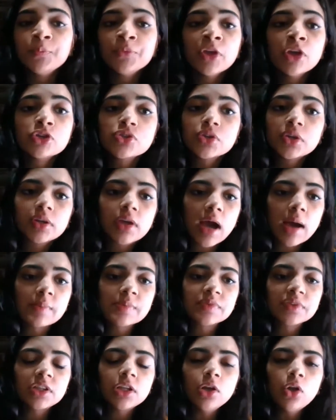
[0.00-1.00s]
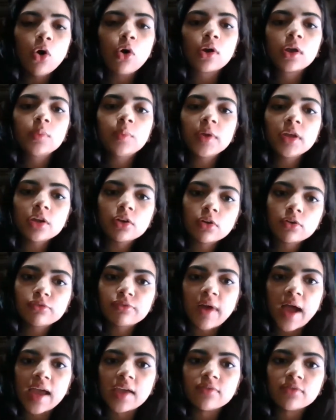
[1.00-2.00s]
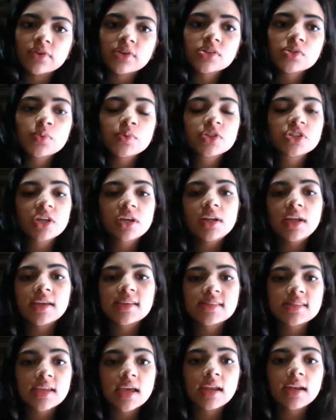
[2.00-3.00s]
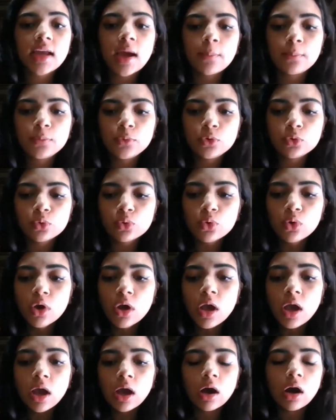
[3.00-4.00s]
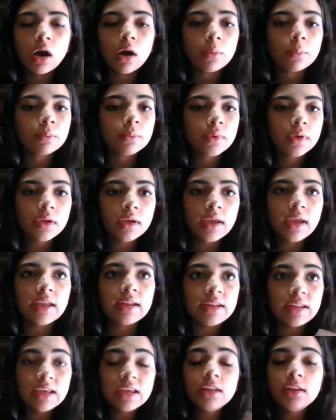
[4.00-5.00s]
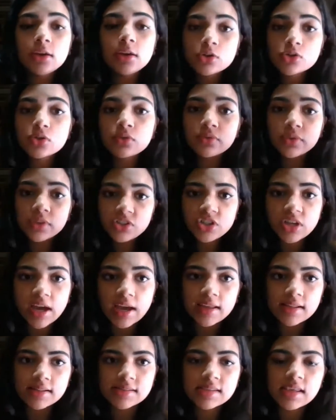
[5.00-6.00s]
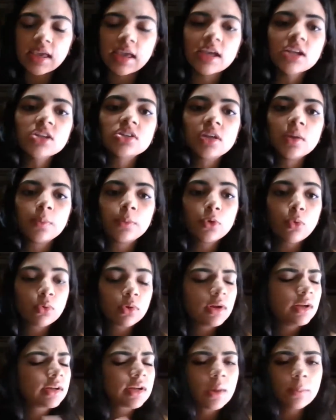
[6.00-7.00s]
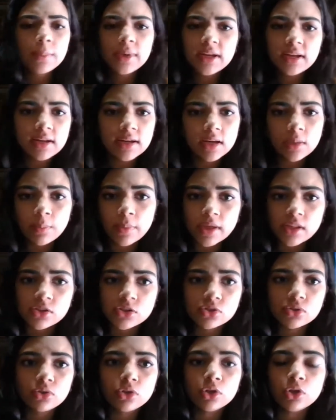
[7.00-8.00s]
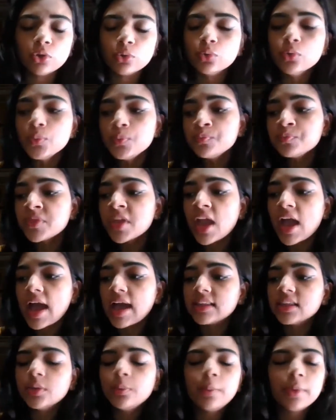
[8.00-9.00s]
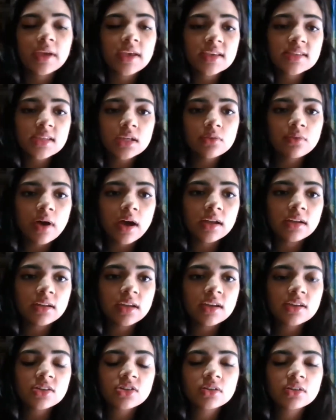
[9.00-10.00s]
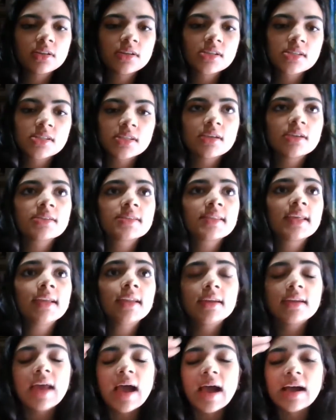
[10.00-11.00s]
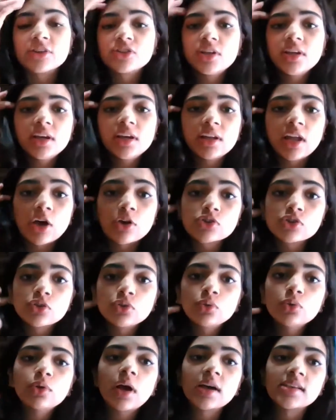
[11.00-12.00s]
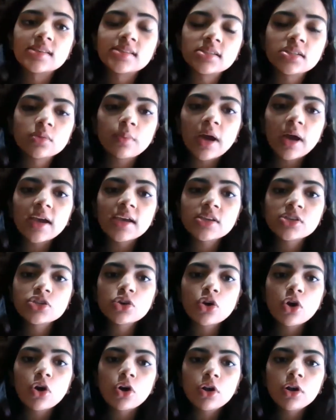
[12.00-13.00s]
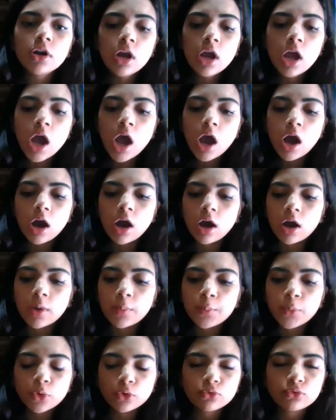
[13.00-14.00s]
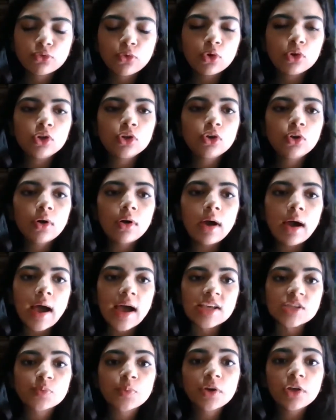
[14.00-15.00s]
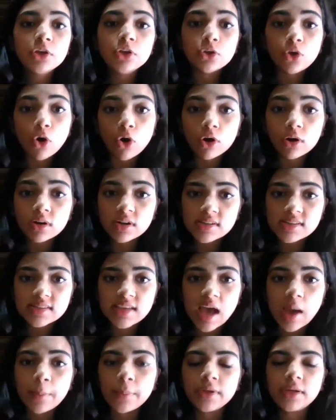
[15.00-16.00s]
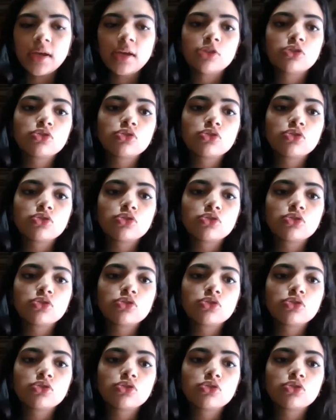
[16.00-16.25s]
So it comes with a lock-in period of 5 years, which can extend up to 18 years of the child's age. It completely depends on you, and the biggest advantage in this is that it actually allows you to customize your portfolio as per your risk appetite.